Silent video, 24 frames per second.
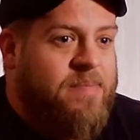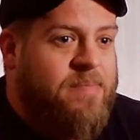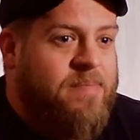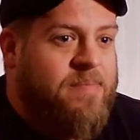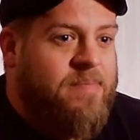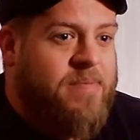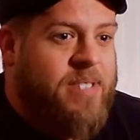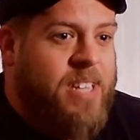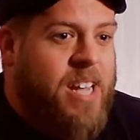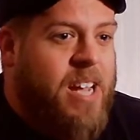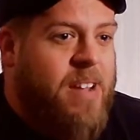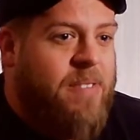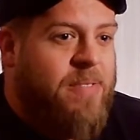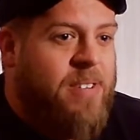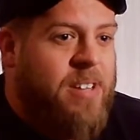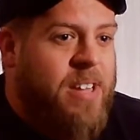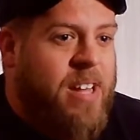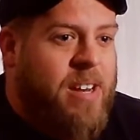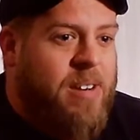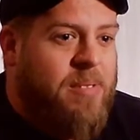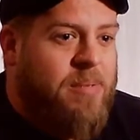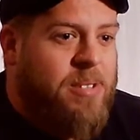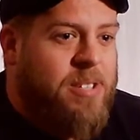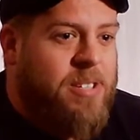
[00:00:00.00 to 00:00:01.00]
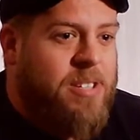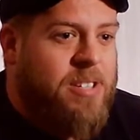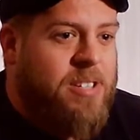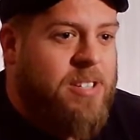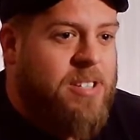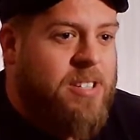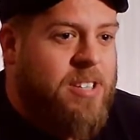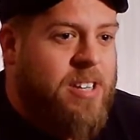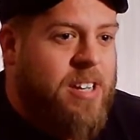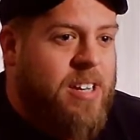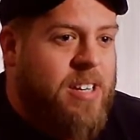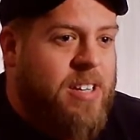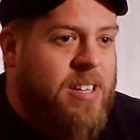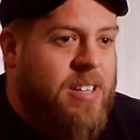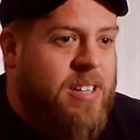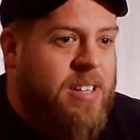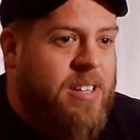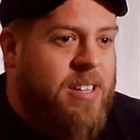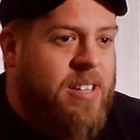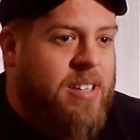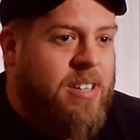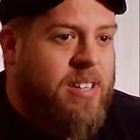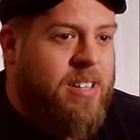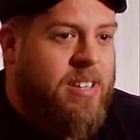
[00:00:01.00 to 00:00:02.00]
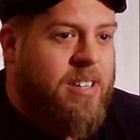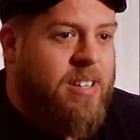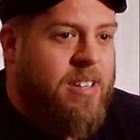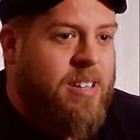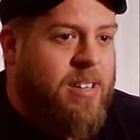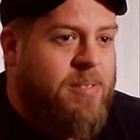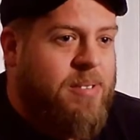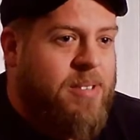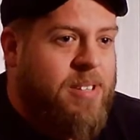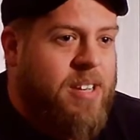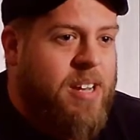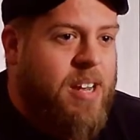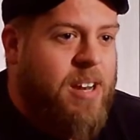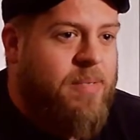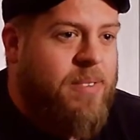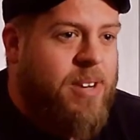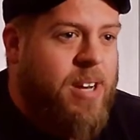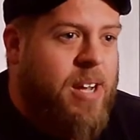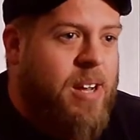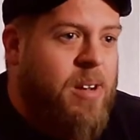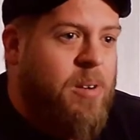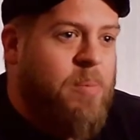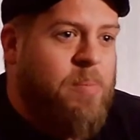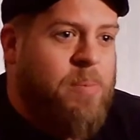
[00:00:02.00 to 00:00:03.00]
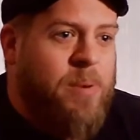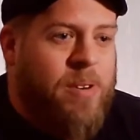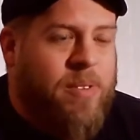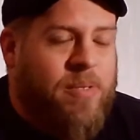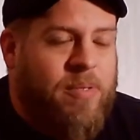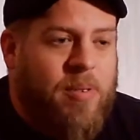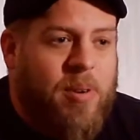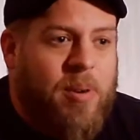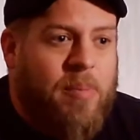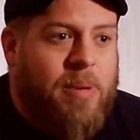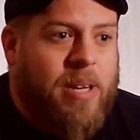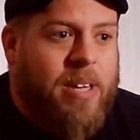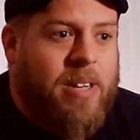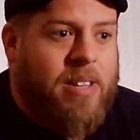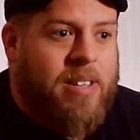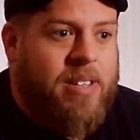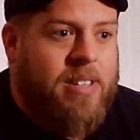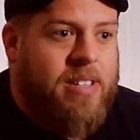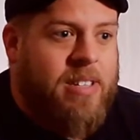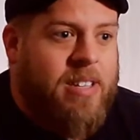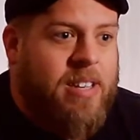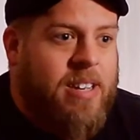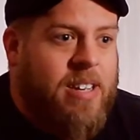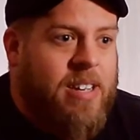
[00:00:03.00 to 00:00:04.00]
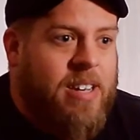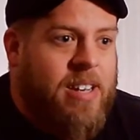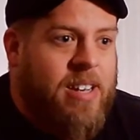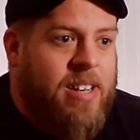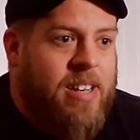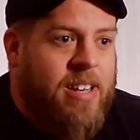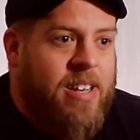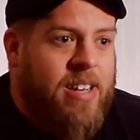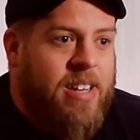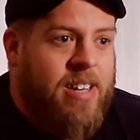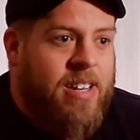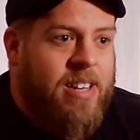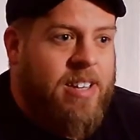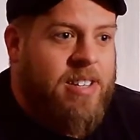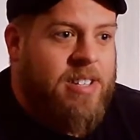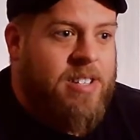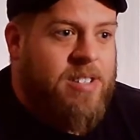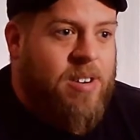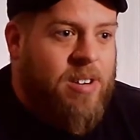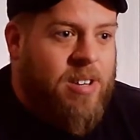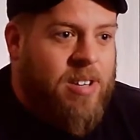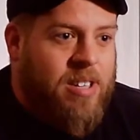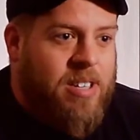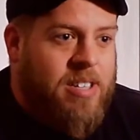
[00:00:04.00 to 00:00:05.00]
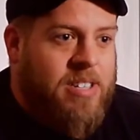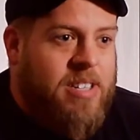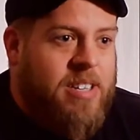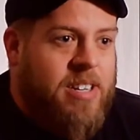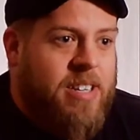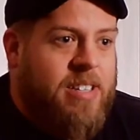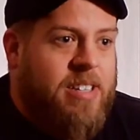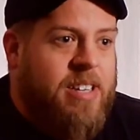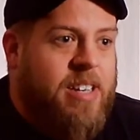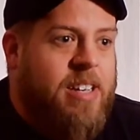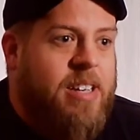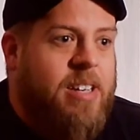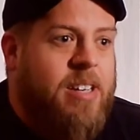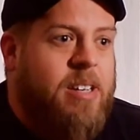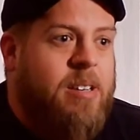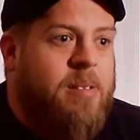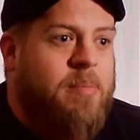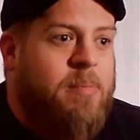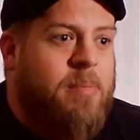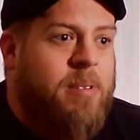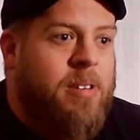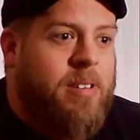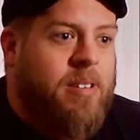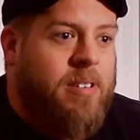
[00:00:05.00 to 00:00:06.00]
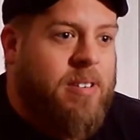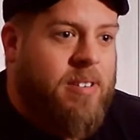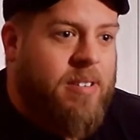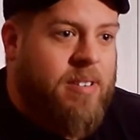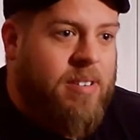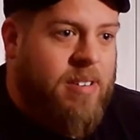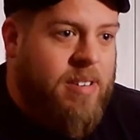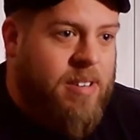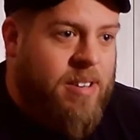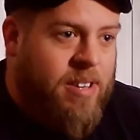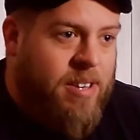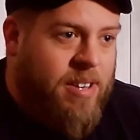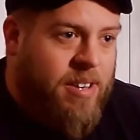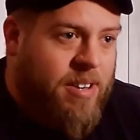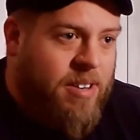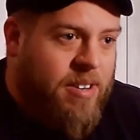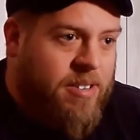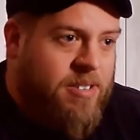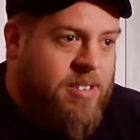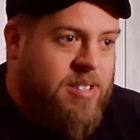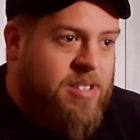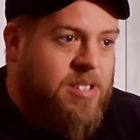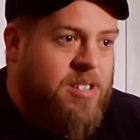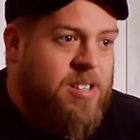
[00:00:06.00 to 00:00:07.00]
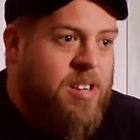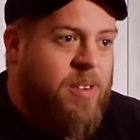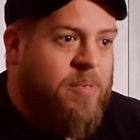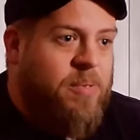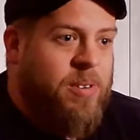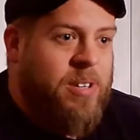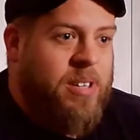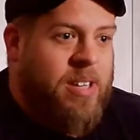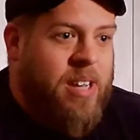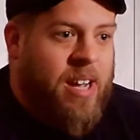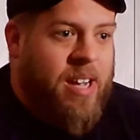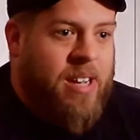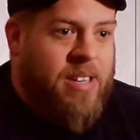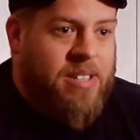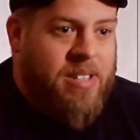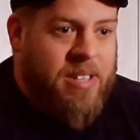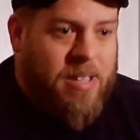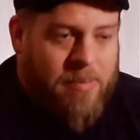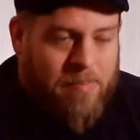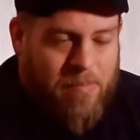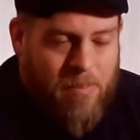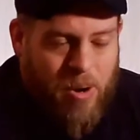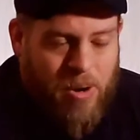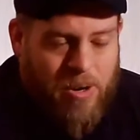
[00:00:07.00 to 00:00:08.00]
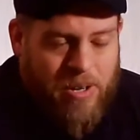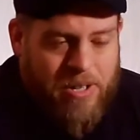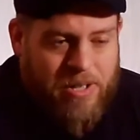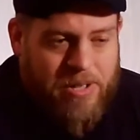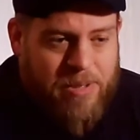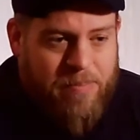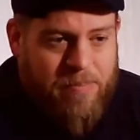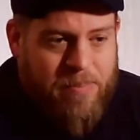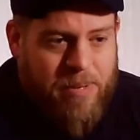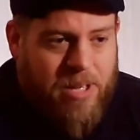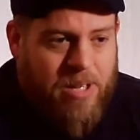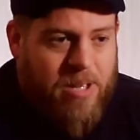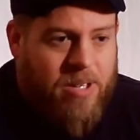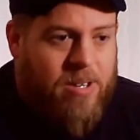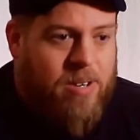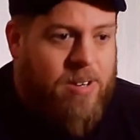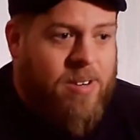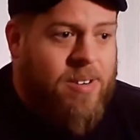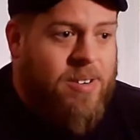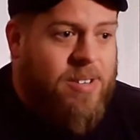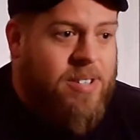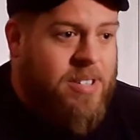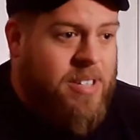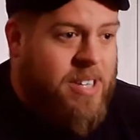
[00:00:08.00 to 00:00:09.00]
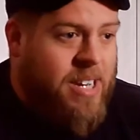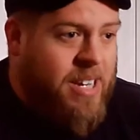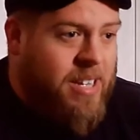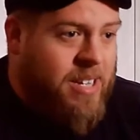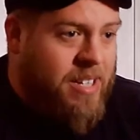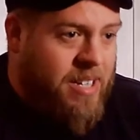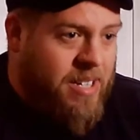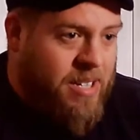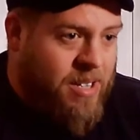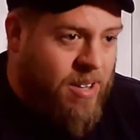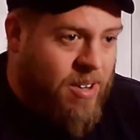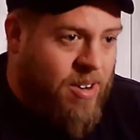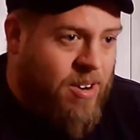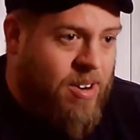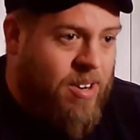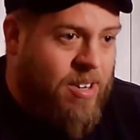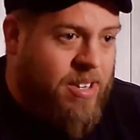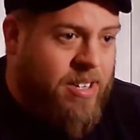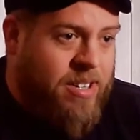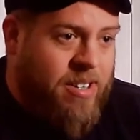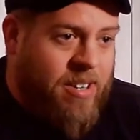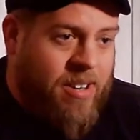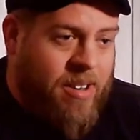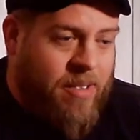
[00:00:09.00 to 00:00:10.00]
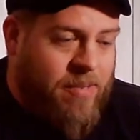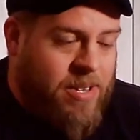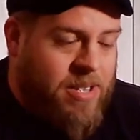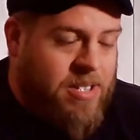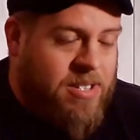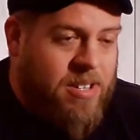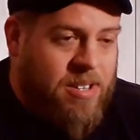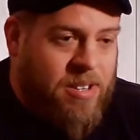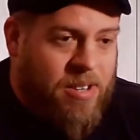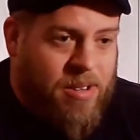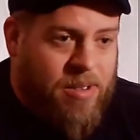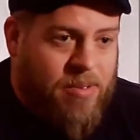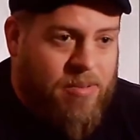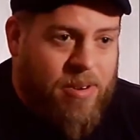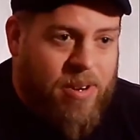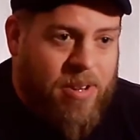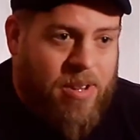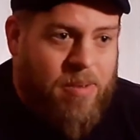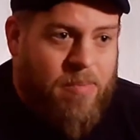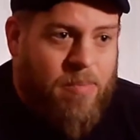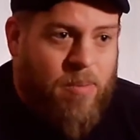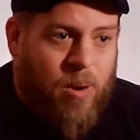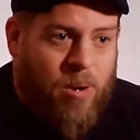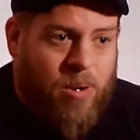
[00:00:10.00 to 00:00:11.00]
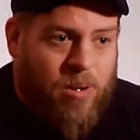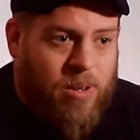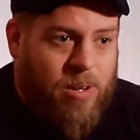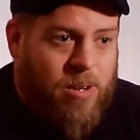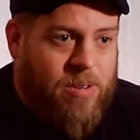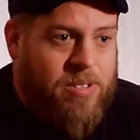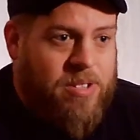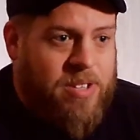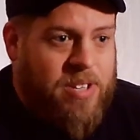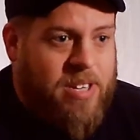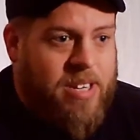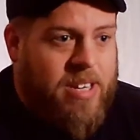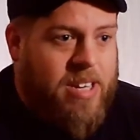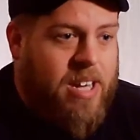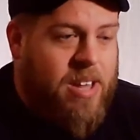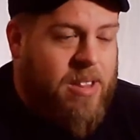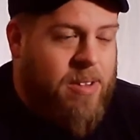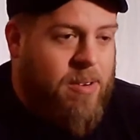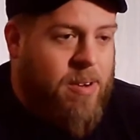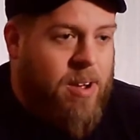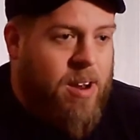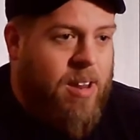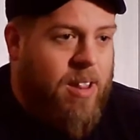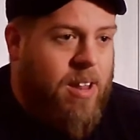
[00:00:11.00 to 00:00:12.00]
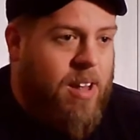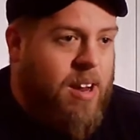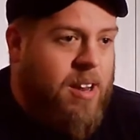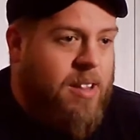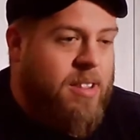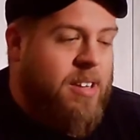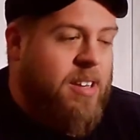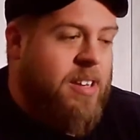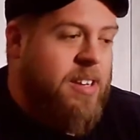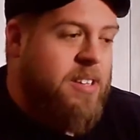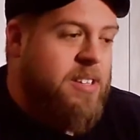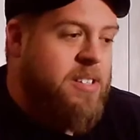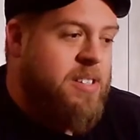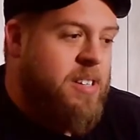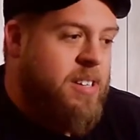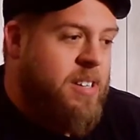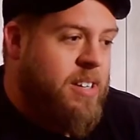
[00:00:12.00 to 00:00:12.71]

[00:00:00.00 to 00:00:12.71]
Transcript: yeah, after that, it was just kind of an eye-opener for me. I started listening to him and discovered guys like Marcus Miller, Stanley Clark. Obviously, the three of them worked closely together on a lot of things.